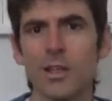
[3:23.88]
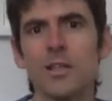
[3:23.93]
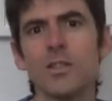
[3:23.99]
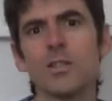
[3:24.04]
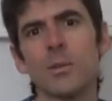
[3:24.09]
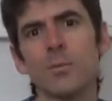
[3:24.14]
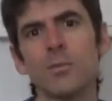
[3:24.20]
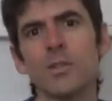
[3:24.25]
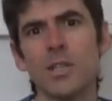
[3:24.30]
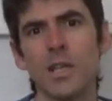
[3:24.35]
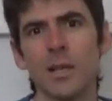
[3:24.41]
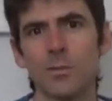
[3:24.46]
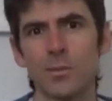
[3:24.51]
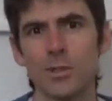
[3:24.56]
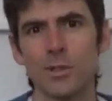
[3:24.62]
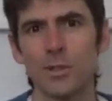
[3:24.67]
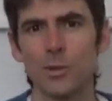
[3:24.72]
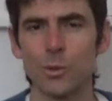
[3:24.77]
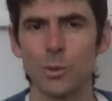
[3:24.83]

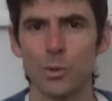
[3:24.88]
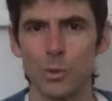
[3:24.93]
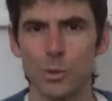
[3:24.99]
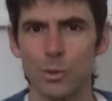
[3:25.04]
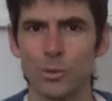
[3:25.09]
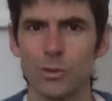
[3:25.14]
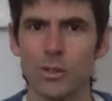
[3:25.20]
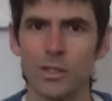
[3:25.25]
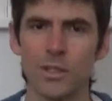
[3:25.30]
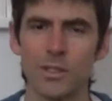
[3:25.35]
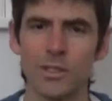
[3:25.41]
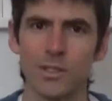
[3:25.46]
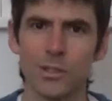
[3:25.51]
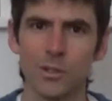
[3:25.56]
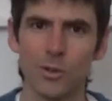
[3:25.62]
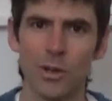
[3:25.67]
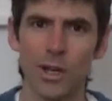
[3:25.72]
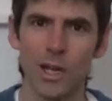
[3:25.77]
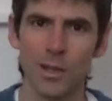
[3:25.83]
Sometimes the Guru is
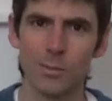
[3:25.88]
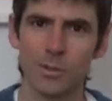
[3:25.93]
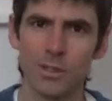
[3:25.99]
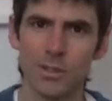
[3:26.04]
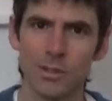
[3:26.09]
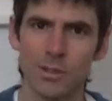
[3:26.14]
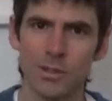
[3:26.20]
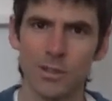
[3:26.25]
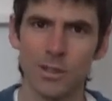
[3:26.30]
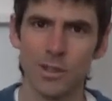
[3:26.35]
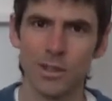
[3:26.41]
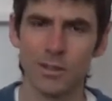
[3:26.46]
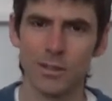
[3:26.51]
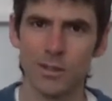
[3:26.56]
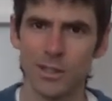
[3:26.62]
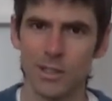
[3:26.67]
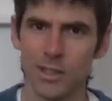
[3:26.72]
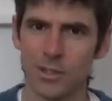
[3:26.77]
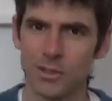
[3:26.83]
described in
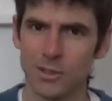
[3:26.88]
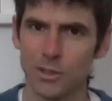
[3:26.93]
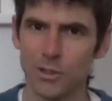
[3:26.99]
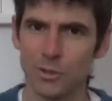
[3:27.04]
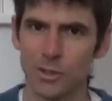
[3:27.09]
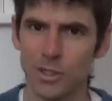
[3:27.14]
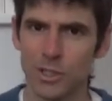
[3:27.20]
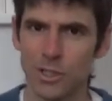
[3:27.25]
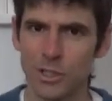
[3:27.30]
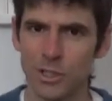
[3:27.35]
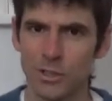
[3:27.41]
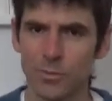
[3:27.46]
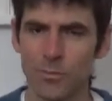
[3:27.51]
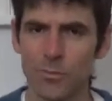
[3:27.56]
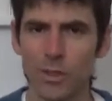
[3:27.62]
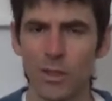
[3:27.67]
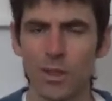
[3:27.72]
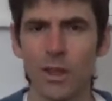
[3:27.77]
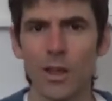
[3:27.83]
the Indian
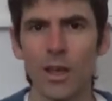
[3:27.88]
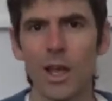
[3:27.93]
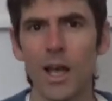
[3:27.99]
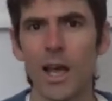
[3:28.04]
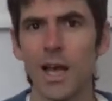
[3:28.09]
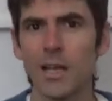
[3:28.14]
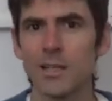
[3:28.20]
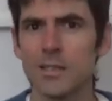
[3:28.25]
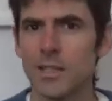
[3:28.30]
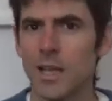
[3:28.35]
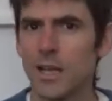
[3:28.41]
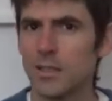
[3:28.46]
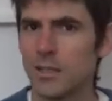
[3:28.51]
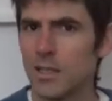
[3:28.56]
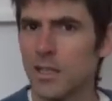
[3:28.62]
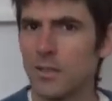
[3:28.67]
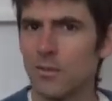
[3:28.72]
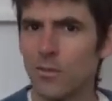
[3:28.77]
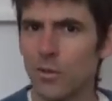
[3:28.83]
tradition as
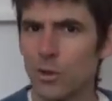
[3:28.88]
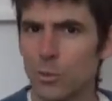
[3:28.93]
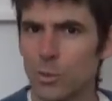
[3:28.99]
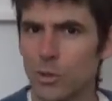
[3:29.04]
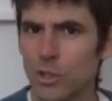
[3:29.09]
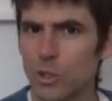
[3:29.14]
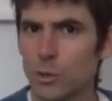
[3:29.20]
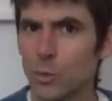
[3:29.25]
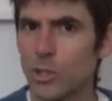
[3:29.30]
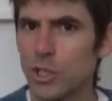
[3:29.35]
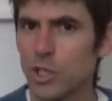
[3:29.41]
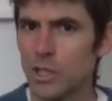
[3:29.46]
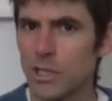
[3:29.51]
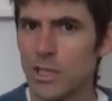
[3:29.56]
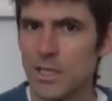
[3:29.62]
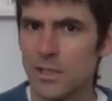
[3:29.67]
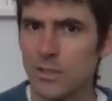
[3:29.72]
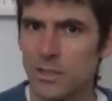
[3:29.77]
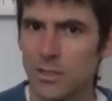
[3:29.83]
that influence which
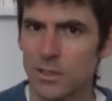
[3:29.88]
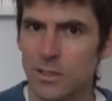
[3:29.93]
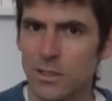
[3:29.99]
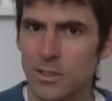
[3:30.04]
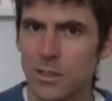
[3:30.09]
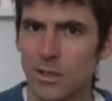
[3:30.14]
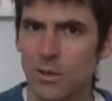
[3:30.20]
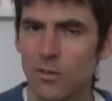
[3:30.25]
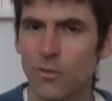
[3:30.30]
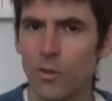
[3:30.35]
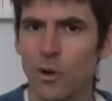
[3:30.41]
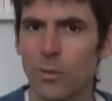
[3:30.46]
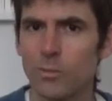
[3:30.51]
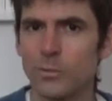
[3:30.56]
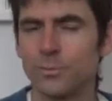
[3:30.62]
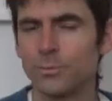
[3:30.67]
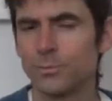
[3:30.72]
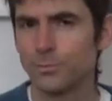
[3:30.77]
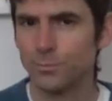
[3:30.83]
leads us
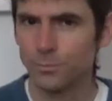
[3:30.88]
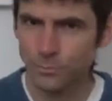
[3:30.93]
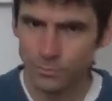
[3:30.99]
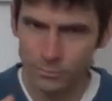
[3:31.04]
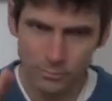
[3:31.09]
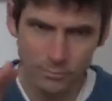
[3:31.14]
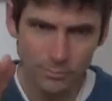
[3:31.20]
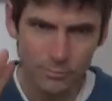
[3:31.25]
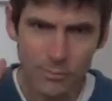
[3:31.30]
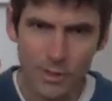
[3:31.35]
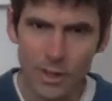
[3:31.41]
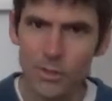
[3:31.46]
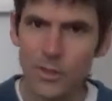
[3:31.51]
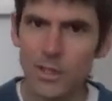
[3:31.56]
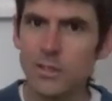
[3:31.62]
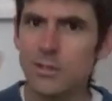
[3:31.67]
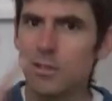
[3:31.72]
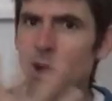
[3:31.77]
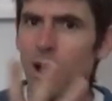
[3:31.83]
from
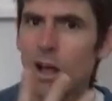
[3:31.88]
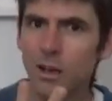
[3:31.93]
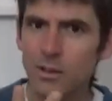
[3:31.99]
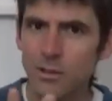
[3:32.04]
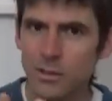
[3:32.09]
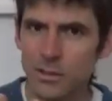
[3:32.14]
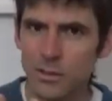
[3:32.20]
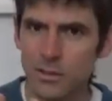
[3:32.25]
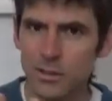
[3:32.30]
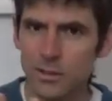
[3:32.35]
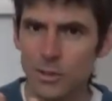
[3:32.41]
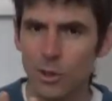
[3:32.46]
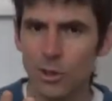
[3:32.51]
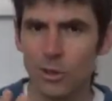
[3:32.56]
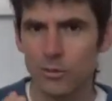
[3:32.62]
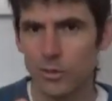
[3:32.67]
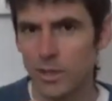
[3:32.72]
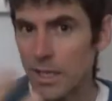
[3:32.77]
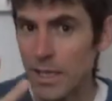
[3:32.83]
the darkness
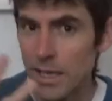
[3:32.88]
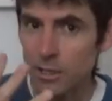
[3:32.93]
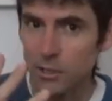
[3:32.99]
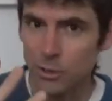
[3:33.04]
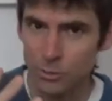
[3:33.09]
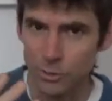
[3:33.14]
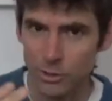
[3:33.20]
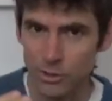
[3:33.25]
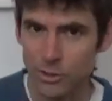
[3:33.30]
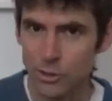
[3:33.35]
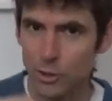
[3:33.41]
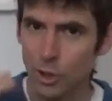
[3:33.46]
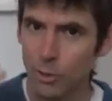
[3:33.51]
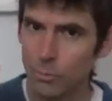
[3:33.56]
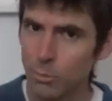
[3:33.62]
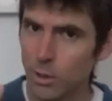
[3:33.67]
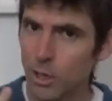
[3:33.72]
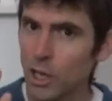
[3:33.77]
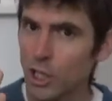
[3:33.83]
of ignorance
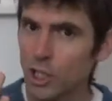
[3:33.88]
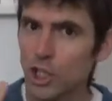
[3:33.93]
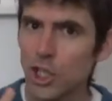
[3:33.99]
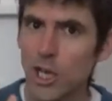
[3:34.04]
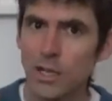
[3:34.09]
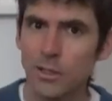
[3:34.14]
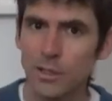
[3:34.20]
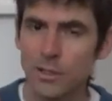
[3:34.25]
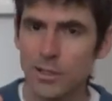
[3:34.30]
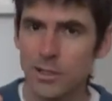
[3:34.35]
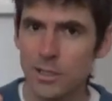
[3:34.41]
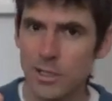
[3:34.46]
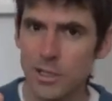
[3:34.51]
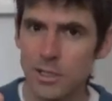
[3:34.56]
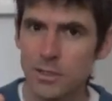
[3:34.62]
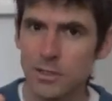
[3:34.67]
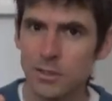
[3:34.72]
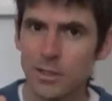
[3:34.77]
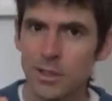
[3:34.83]
or
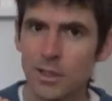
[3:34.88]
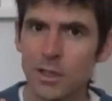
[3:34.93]
partiality